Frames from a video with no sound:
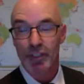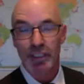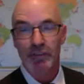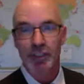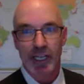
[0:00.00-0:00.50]

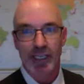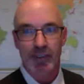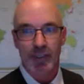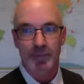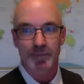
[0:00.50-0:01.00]
Steve
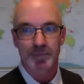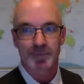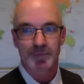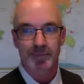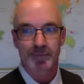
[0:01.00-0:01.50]
Chandler.
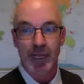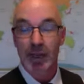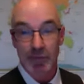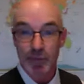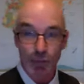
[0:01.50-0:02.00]
Now,
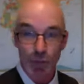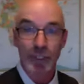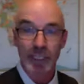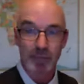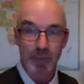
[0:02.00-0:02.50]
if you
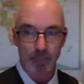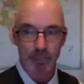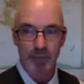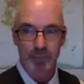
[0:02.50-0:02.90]
look him up,